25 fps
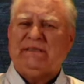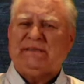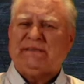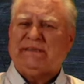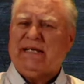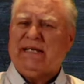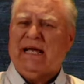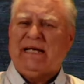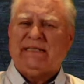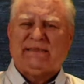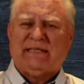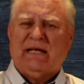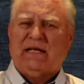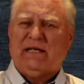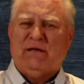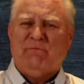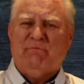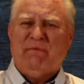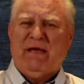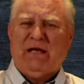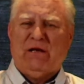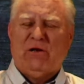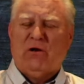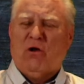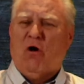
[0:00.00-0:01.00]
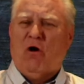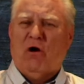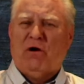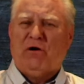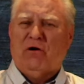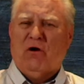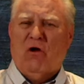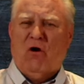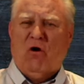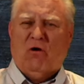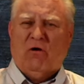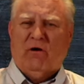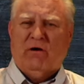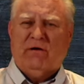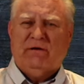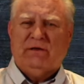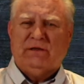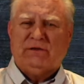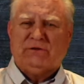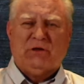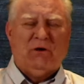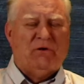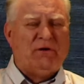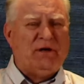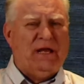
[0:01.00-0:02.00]
says unto me, Lord, Lord,
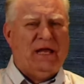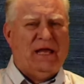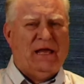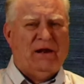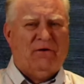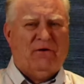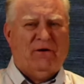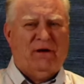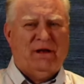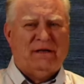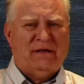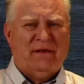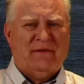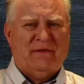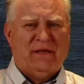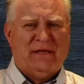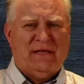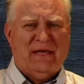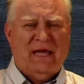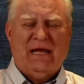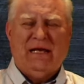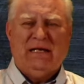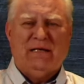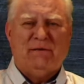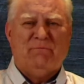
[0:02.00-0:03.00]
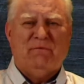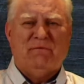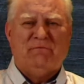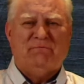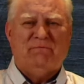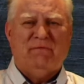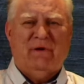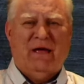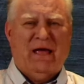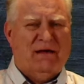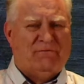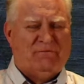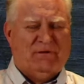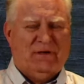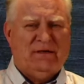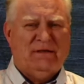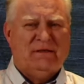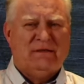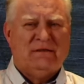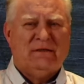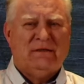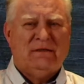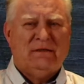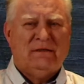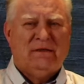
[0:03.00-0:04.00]
is going to enter into the kingdom of heaven
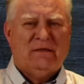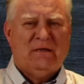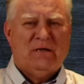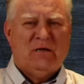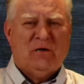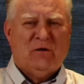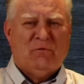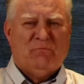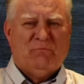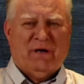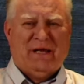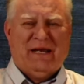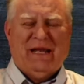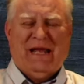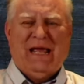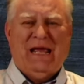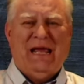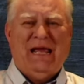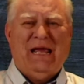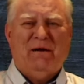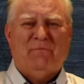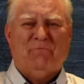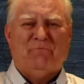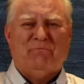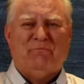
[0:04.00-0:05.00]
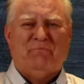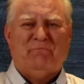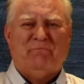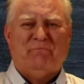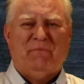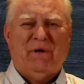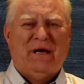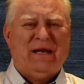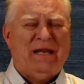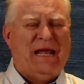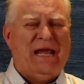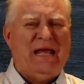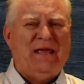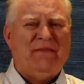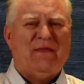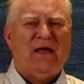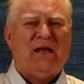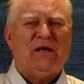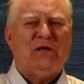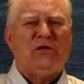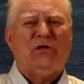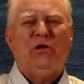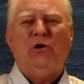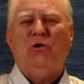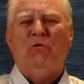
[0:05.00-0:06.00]
but he but he
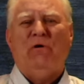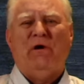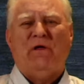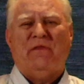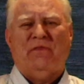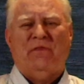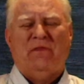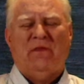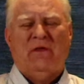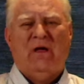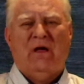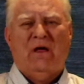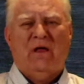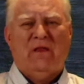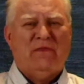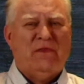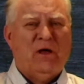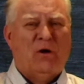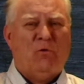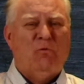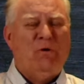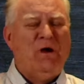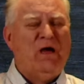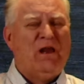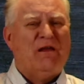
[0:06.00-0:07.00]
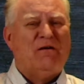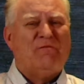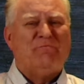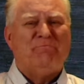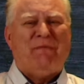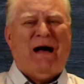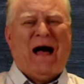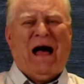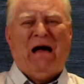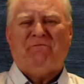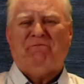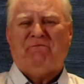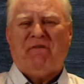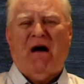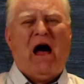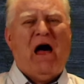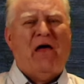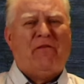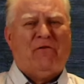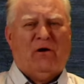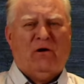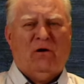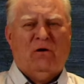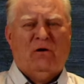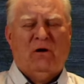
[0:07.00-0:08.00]
that doeth the will of my
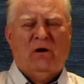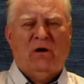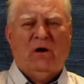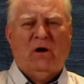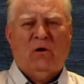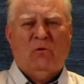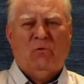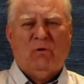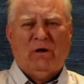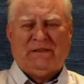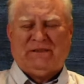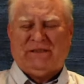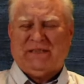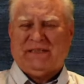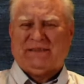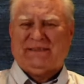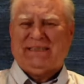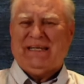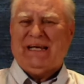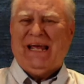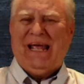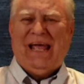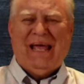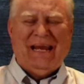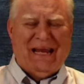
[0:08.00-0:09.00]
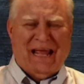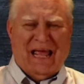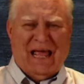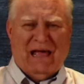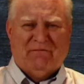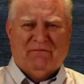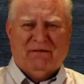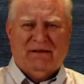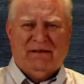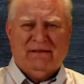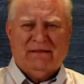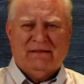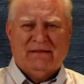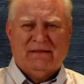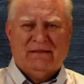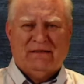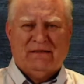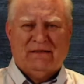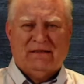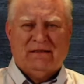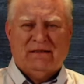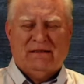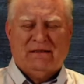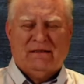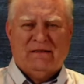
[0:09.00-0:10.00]
father which is in heaven
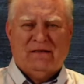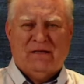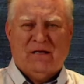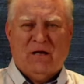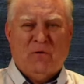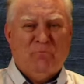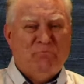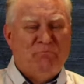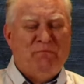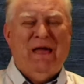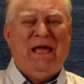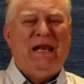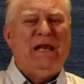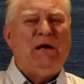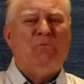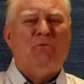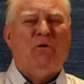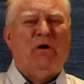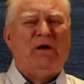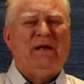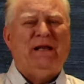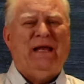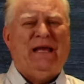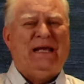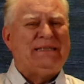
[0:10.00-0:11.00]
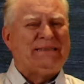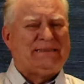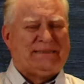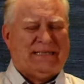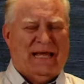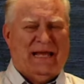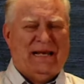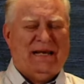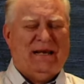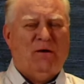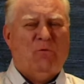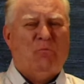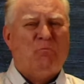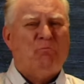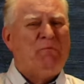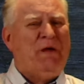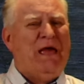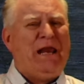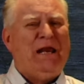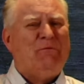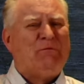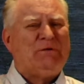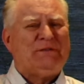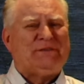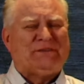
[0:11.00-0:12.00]
many would he said
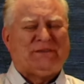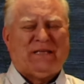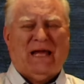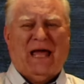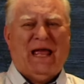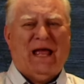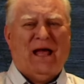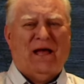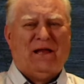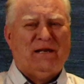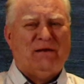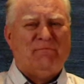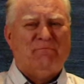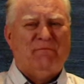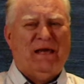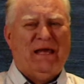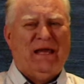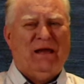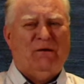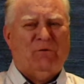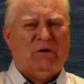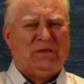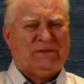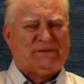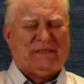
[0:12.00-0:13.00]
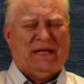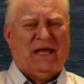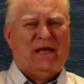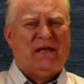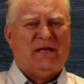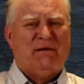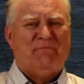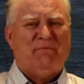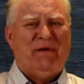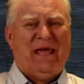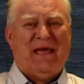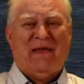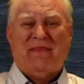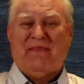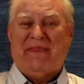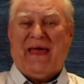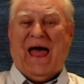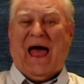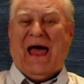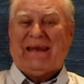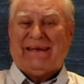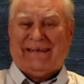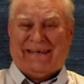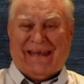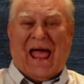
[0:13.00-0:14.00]
many would say unto me will say unto me in
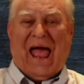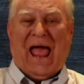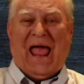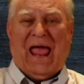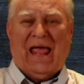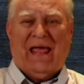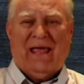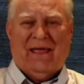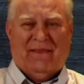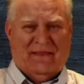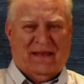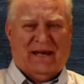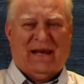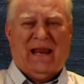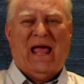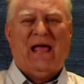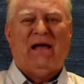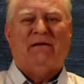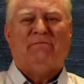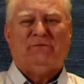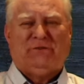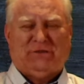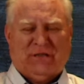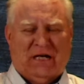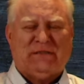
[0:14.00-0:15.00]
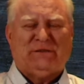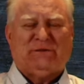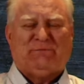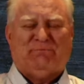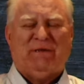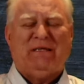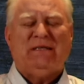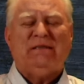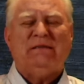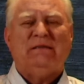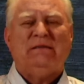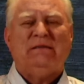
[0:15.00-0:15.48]
that day in the day of judgment